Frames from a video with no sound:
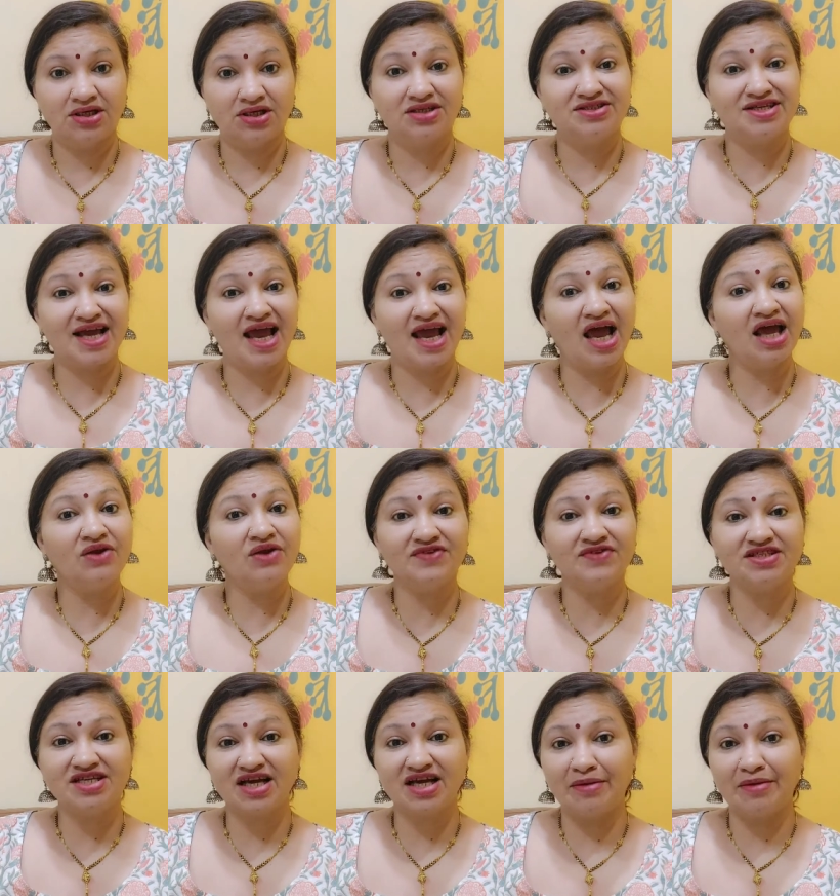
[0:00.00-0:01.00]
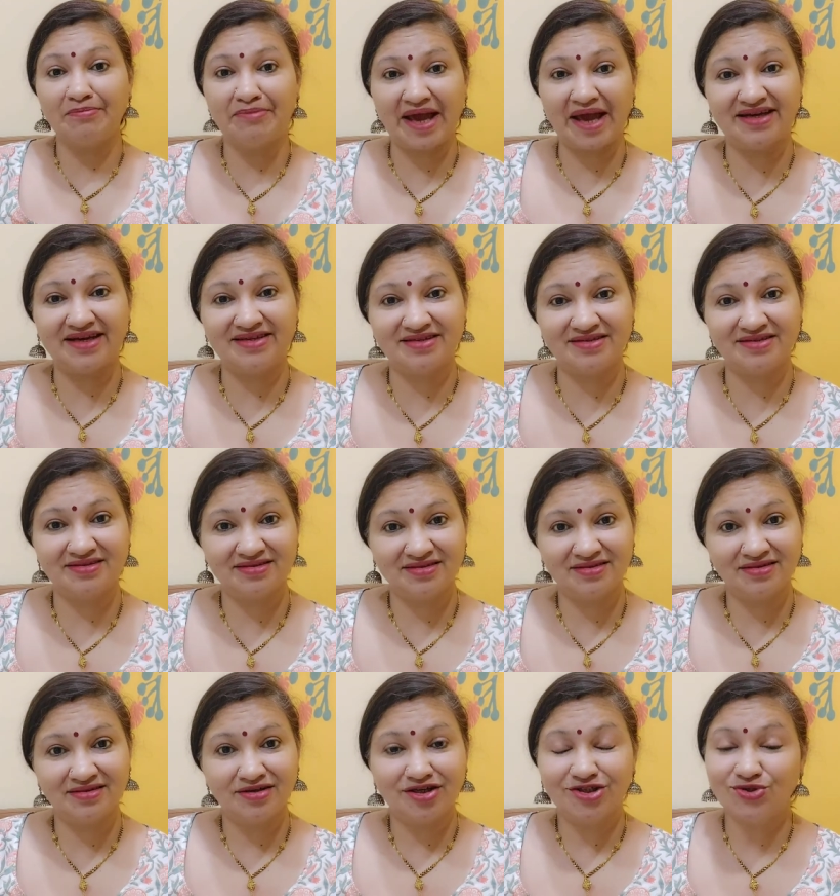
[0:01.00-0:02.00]
Jaya and Vijaya begged
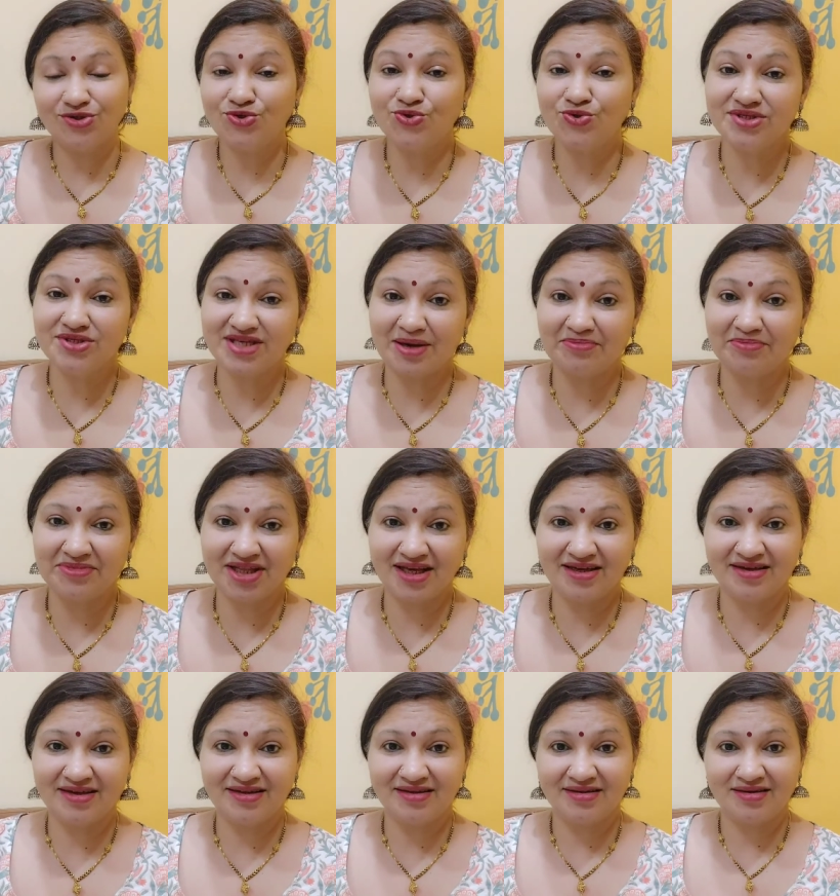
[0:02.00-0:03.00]
to do something.